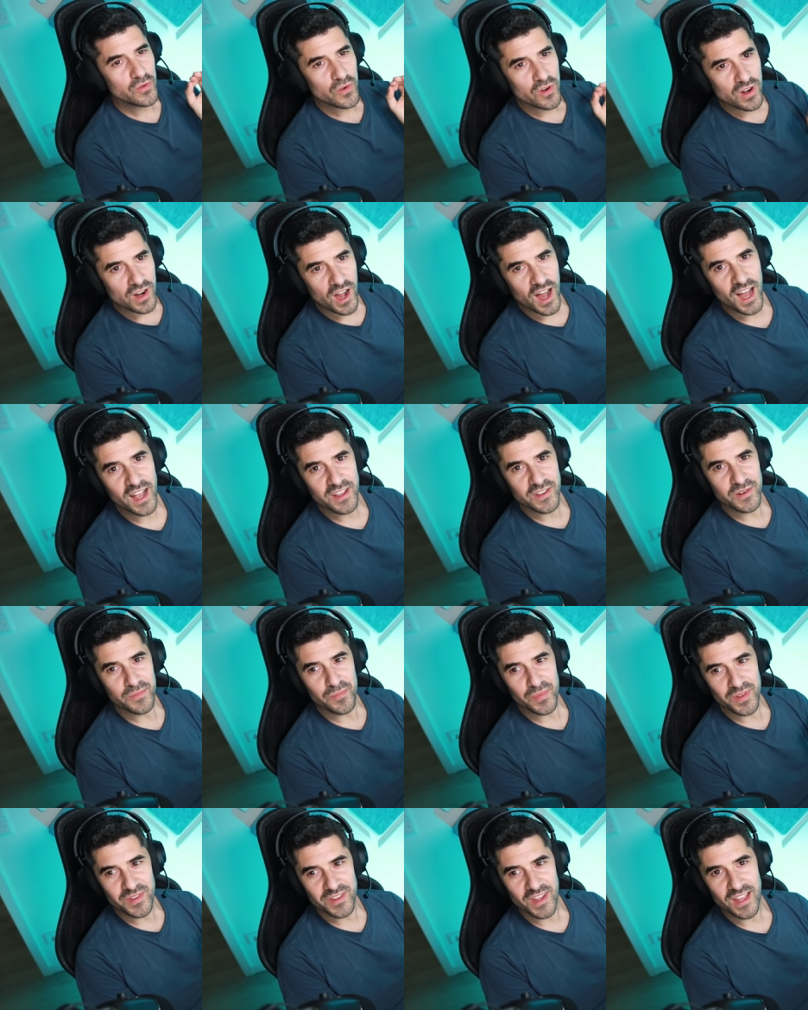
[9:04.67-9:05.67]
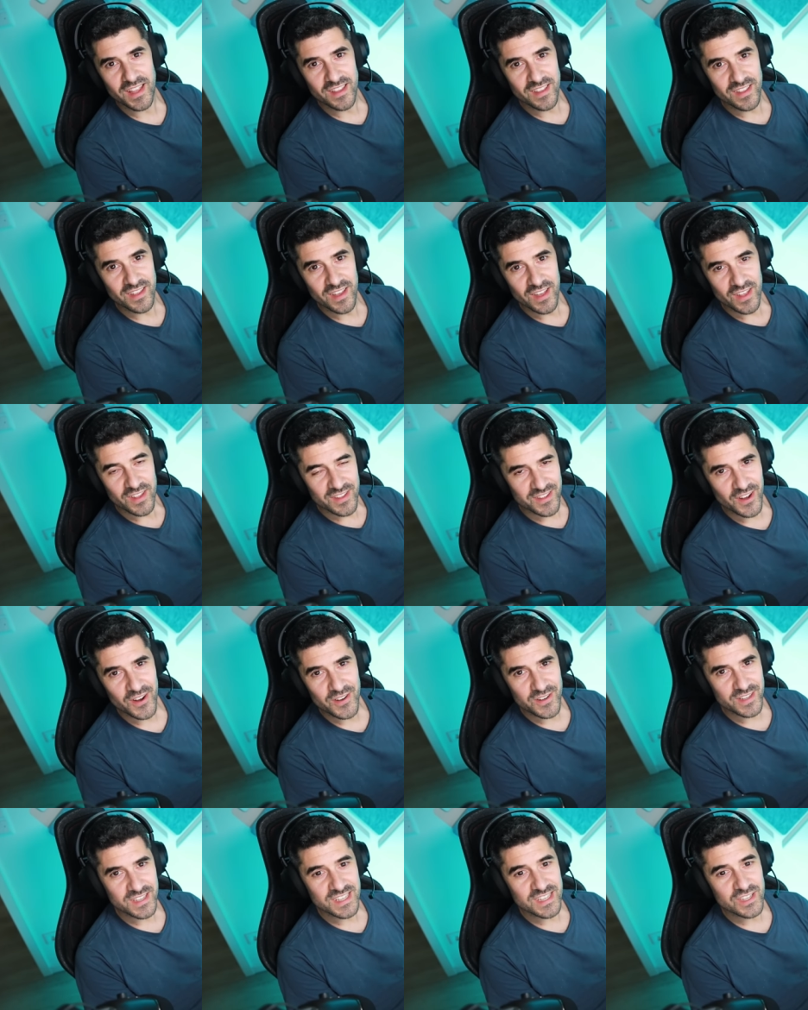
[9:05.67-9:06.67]
are one hundred percent
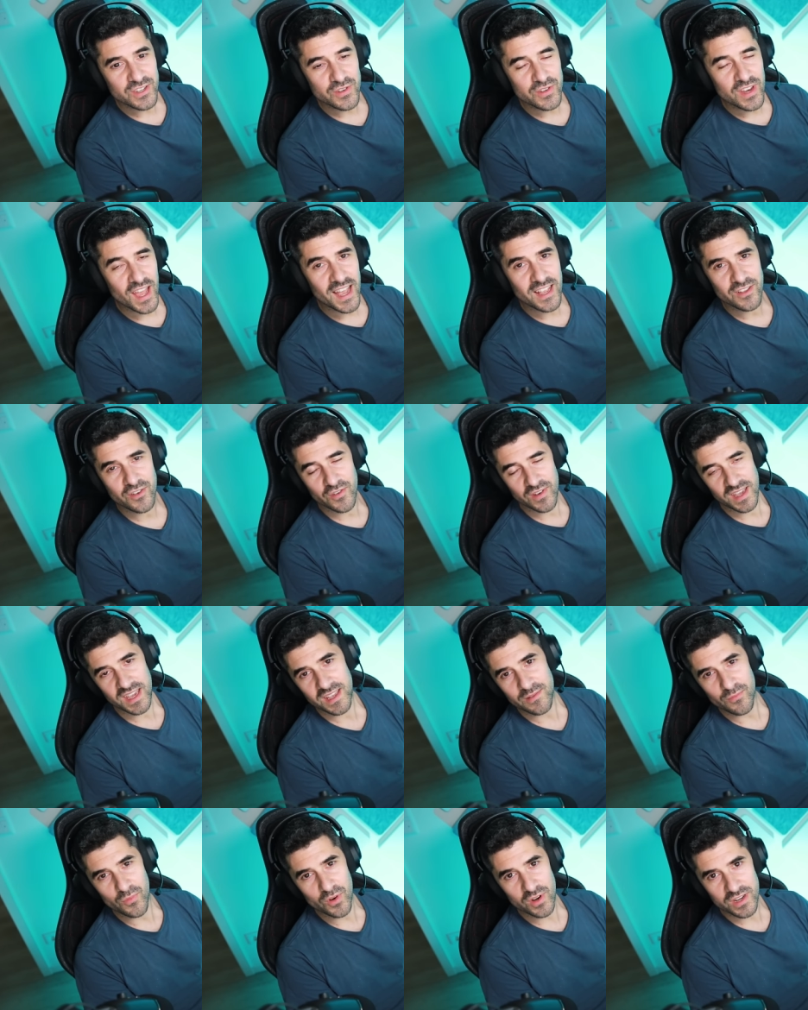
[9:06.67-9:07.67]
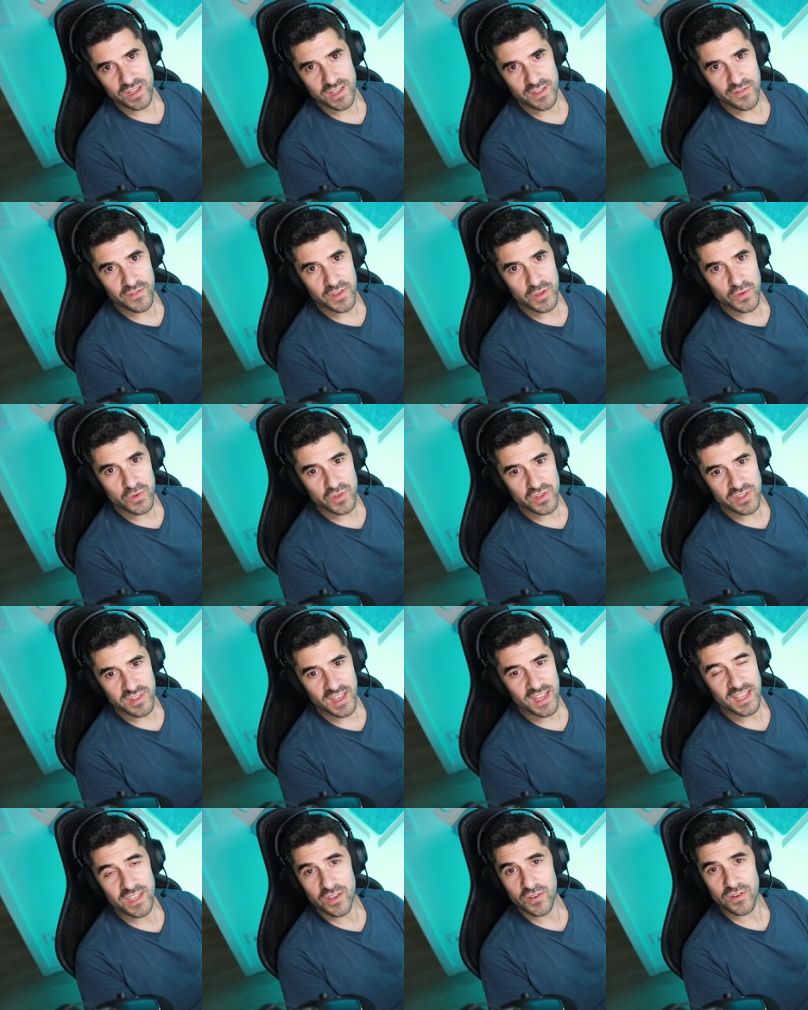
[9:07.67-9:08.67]
certain to not create more confusion
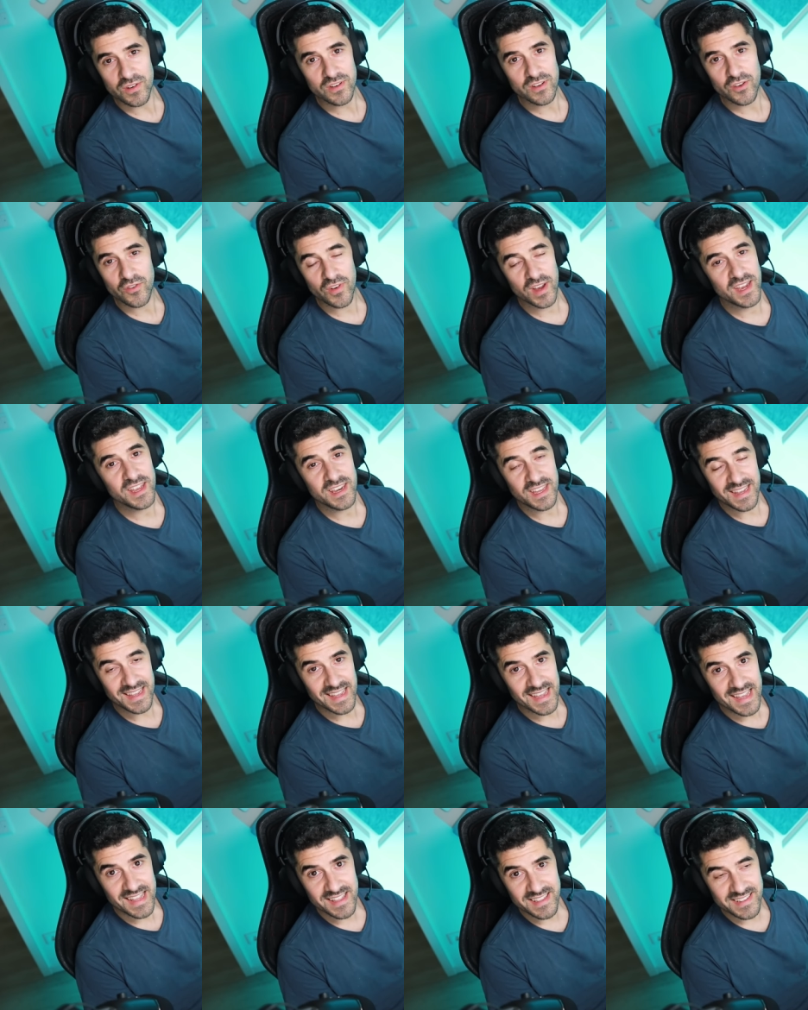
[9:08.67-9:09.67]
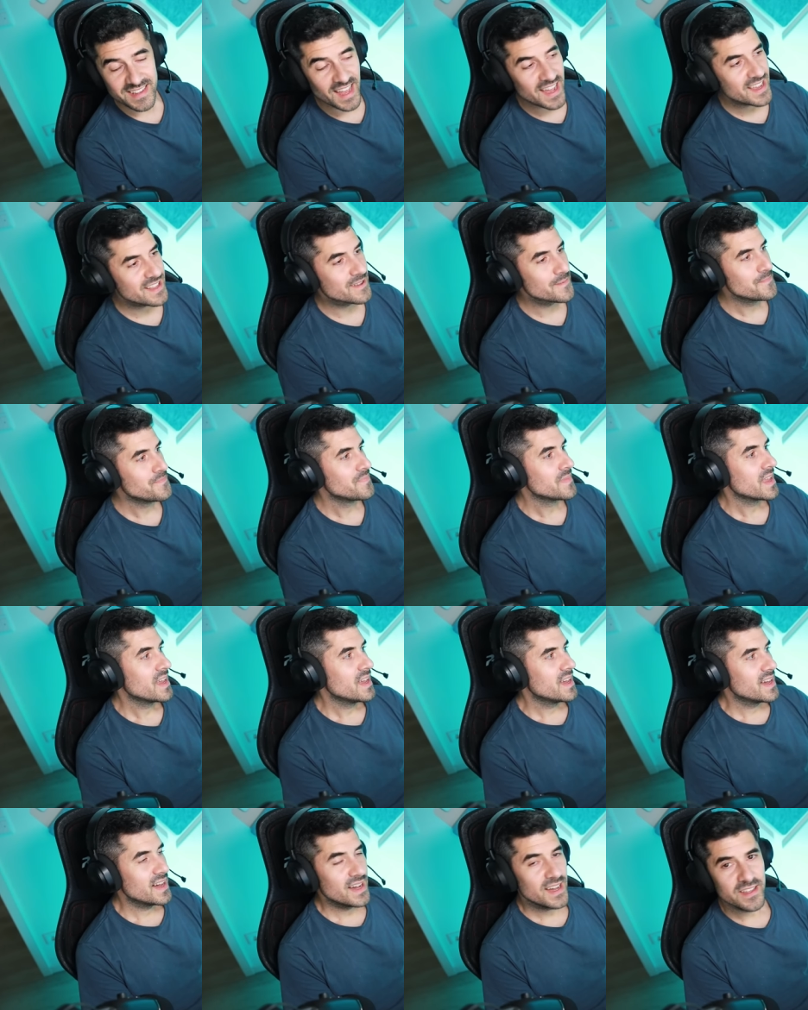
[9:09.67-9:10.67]
than you're creating insight.
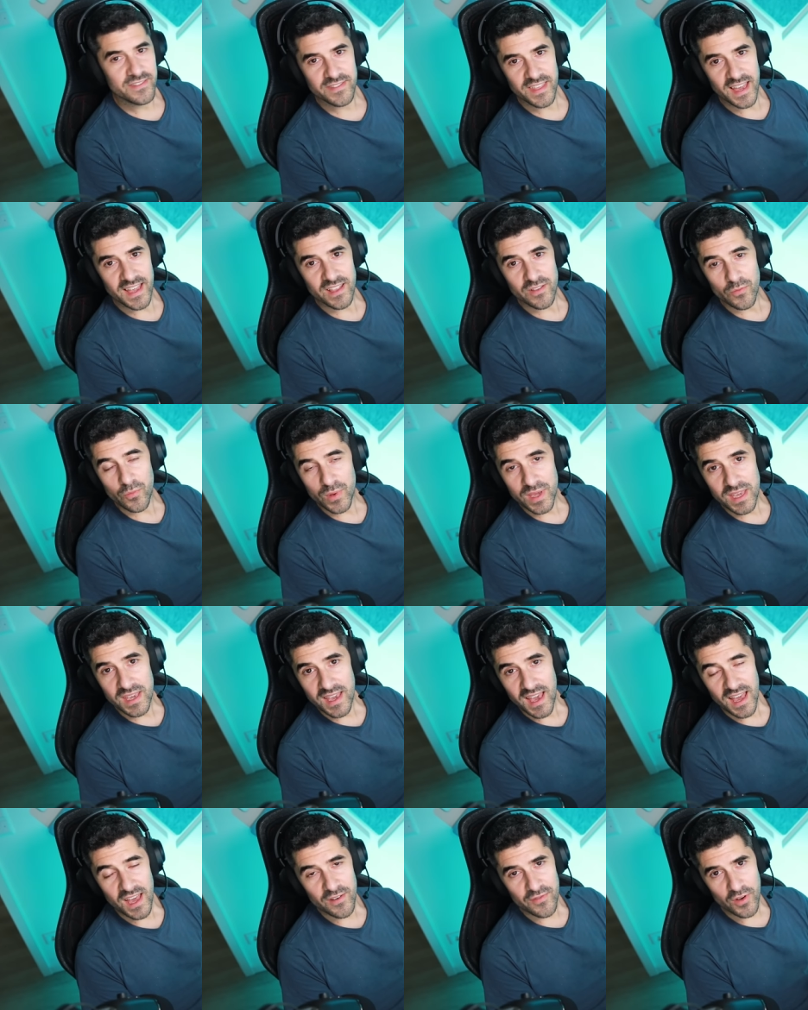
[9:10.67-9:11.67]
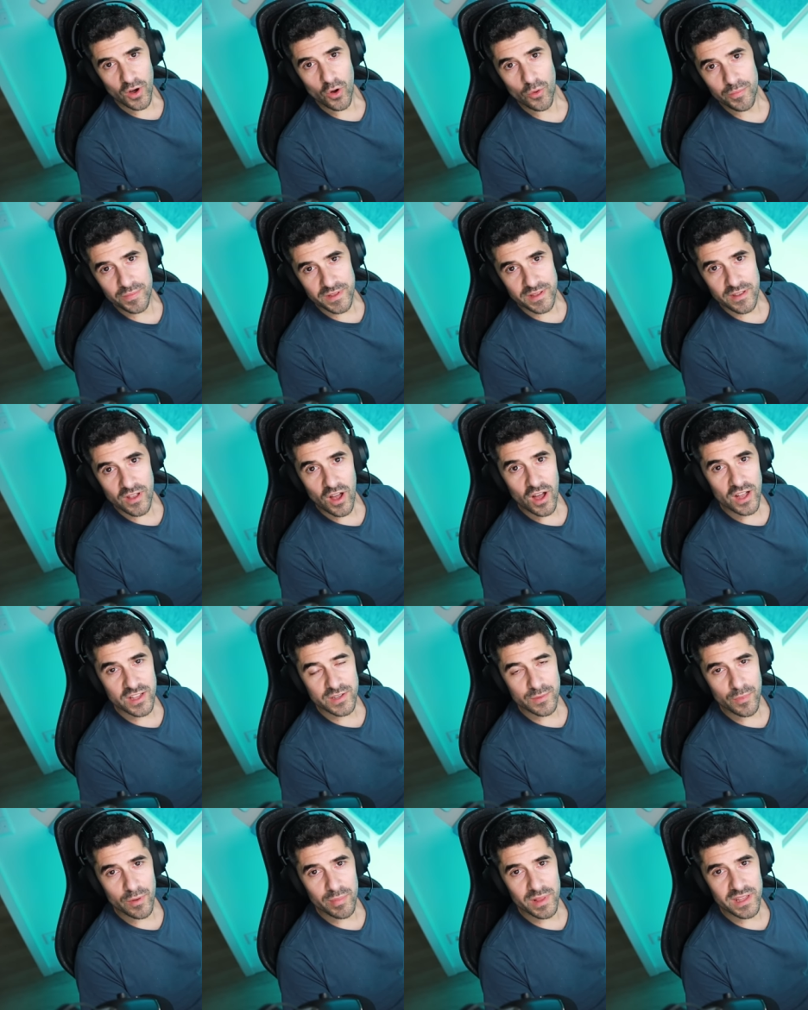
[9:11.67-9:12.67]
And then we have opened an
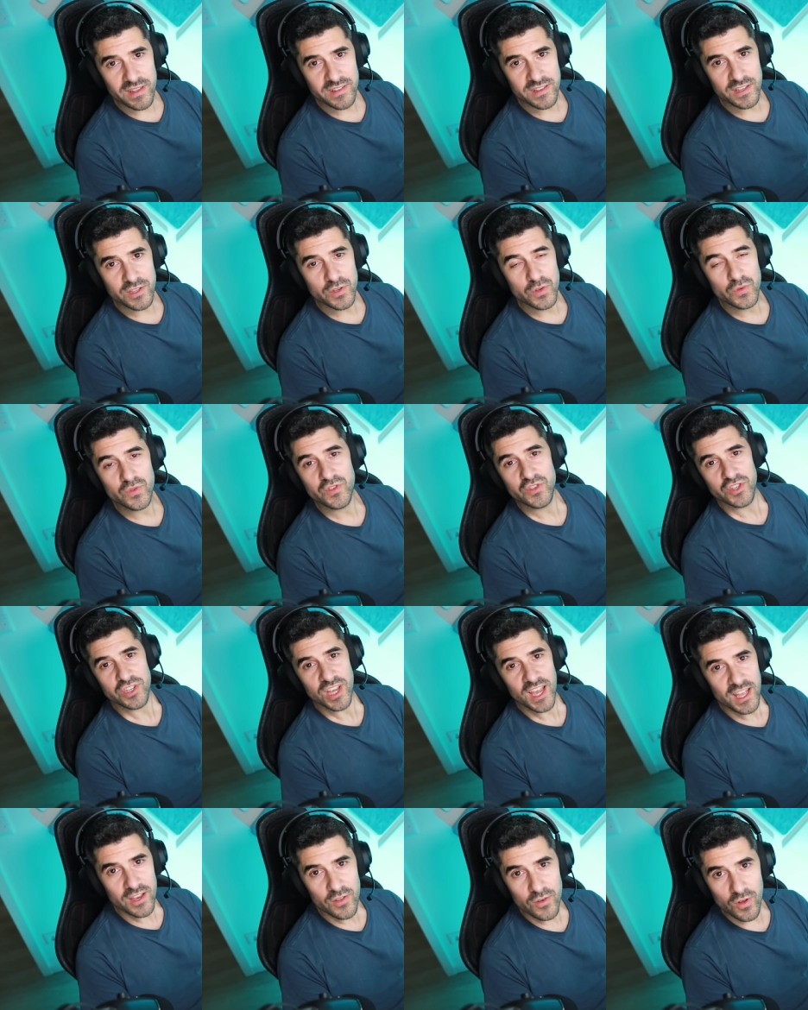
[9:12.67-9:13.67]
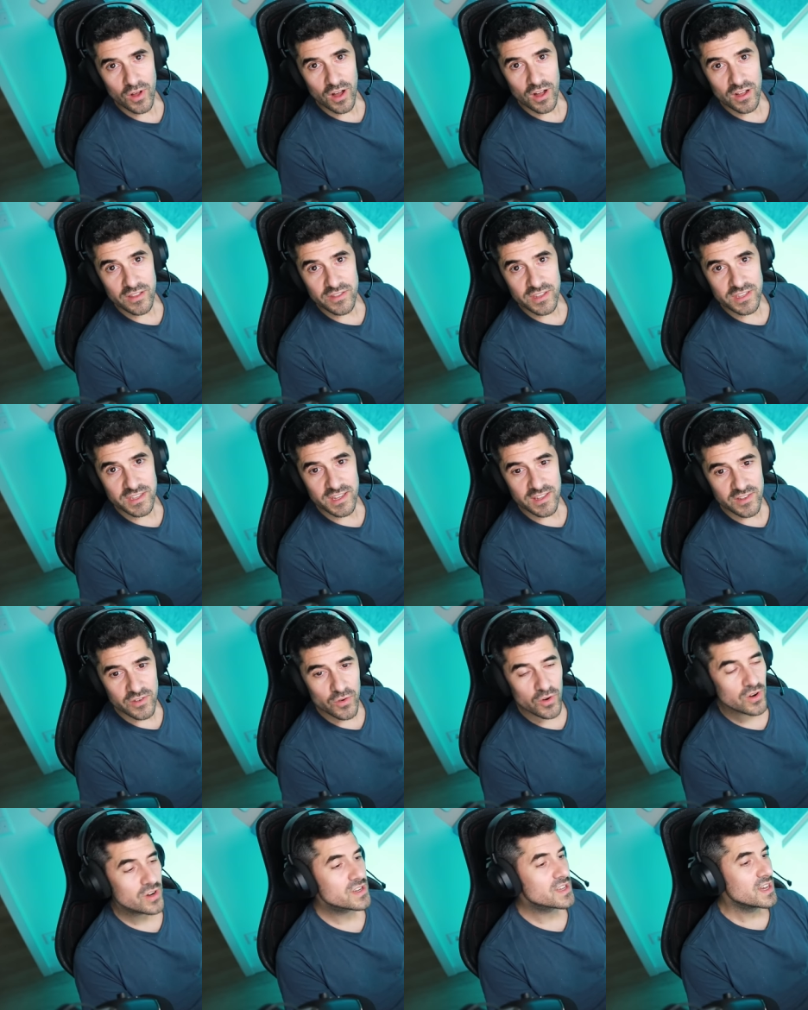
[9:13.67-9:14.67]
Automobilista two channel on the
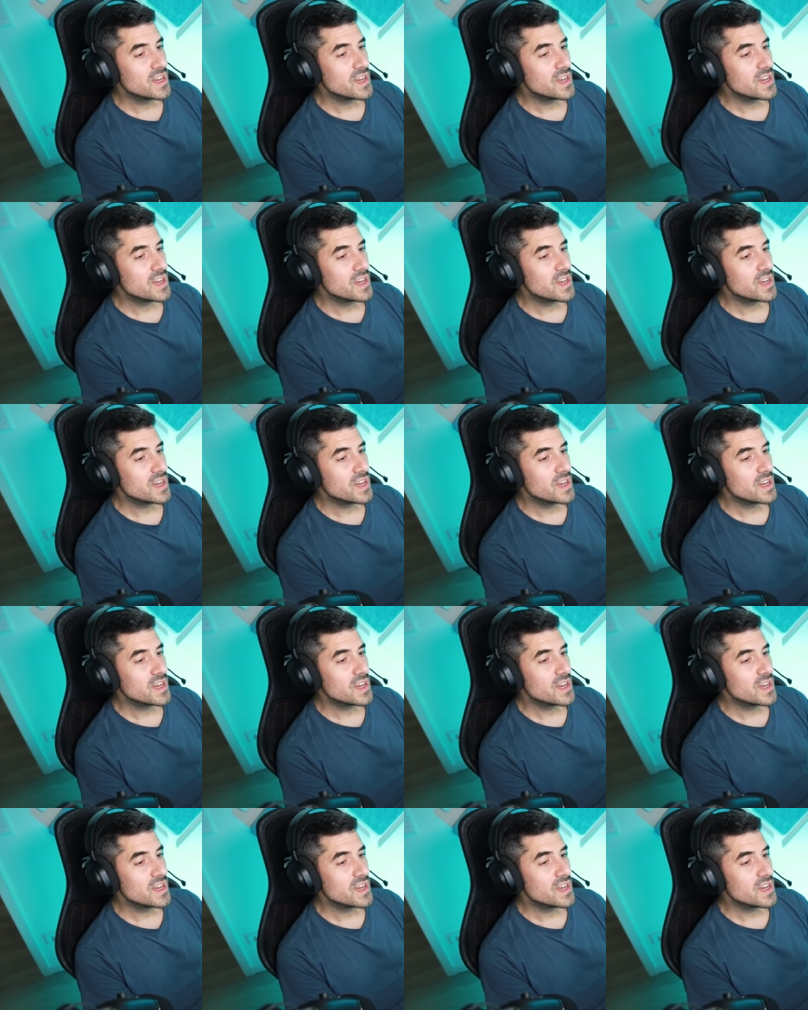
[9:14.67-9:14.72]
Discord,